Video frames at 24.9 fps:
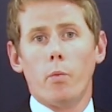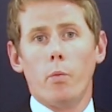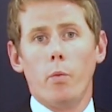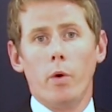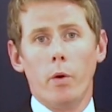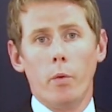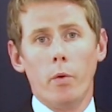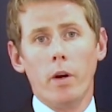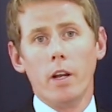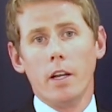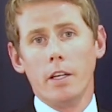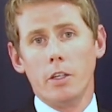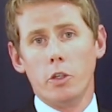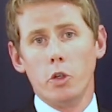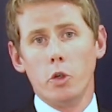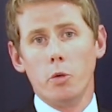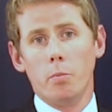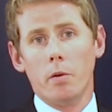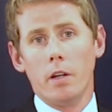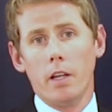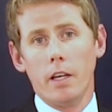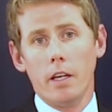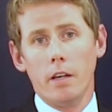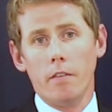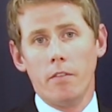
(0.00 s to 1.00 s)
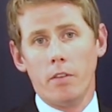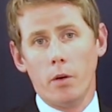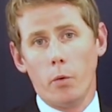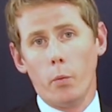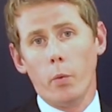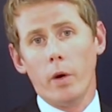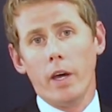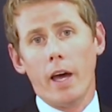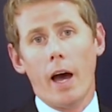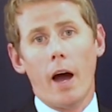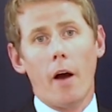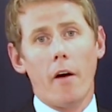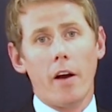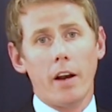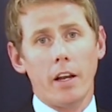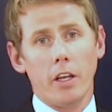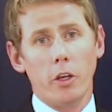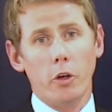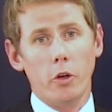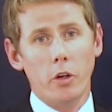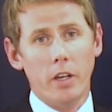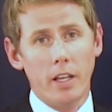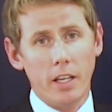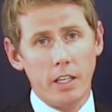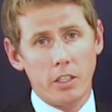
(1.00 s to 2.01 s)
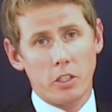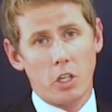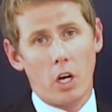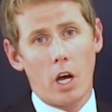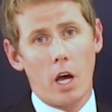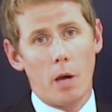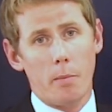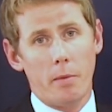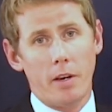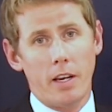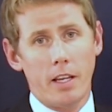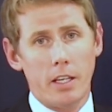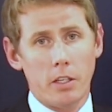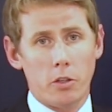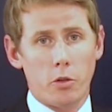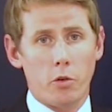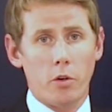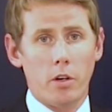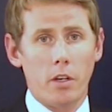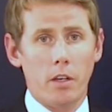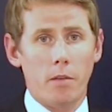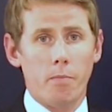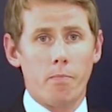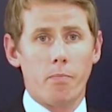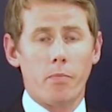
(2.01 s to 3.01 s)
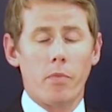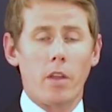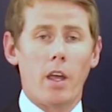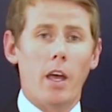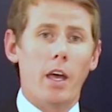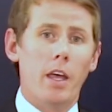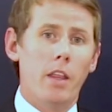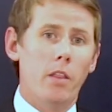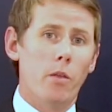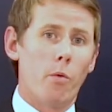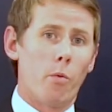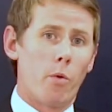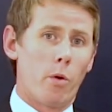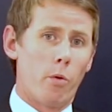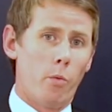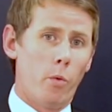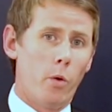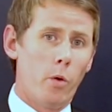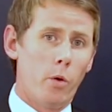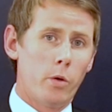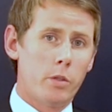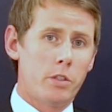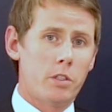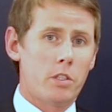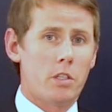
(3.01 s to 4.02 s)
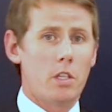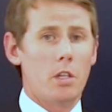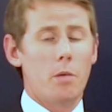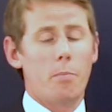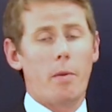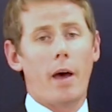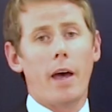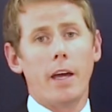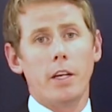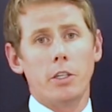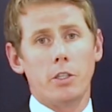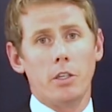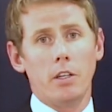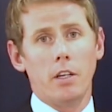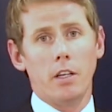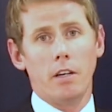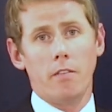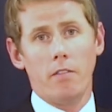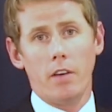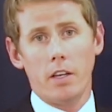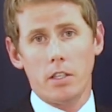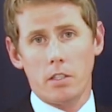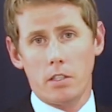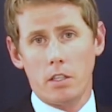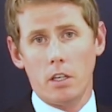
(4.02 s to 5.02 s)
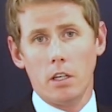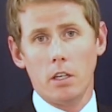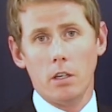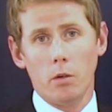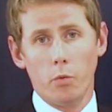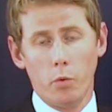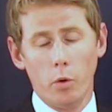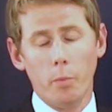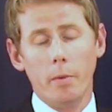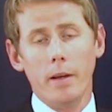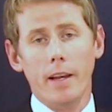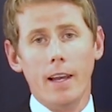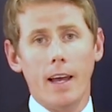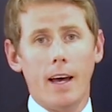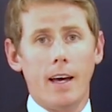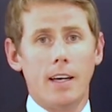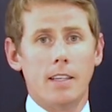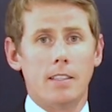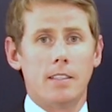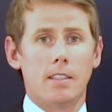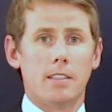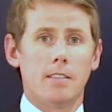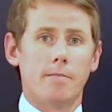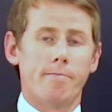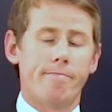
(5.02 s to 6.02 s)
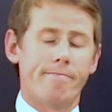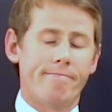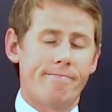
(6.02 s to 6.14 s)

We really do believe that we are at a unique time in history, and the rewards to the patient investor will be large.